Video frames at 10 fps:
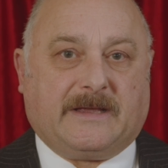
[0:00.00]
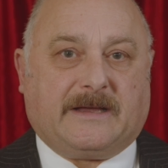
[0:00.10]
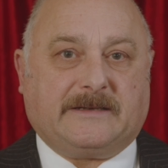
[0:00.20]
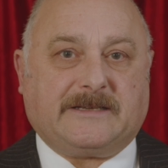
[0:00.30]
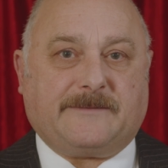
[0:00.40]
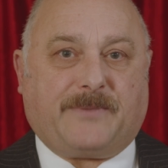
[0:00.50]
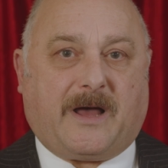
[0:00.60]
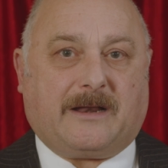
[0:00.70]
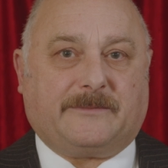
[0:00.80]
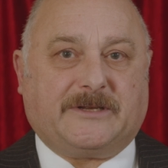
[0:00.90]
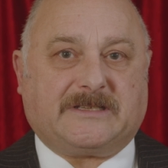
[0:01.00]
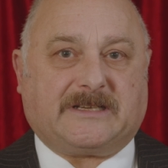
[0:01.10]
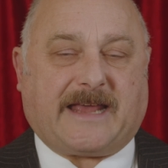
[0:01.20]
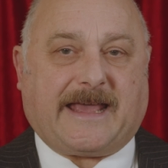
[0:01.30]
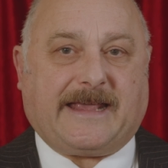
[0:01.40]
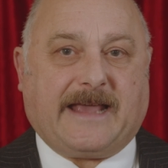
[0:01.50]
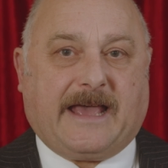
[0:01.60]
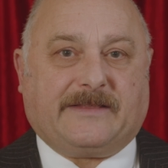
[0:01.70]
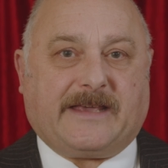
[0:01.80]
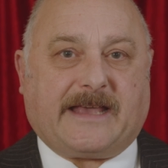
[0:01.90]
And in Parliament today,
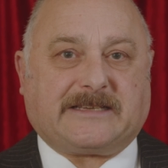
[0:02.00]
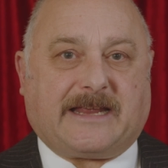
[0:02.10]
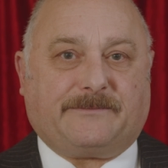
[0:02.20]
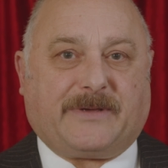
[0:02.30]
the S N